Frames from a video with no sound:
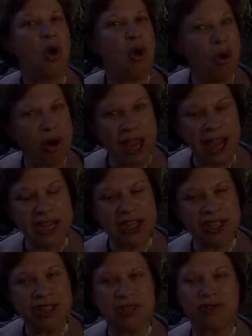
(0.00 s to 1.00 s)
all
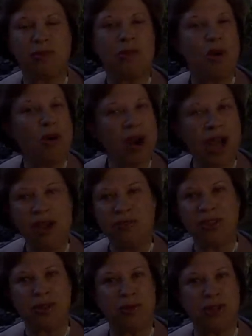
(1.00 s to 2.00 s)
ages, from all
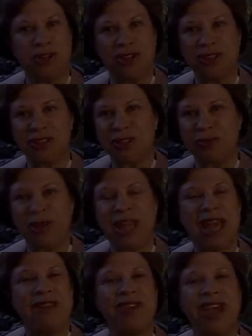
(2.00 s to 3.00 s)
over the world. We
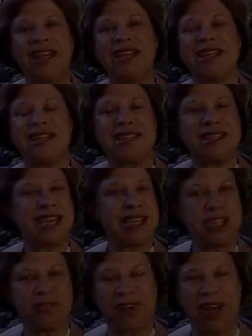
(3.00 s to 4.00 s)
have had
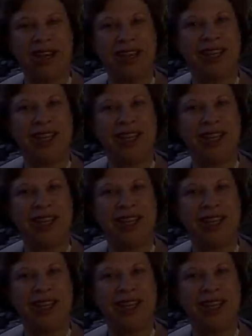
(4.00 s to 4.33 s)
such fun.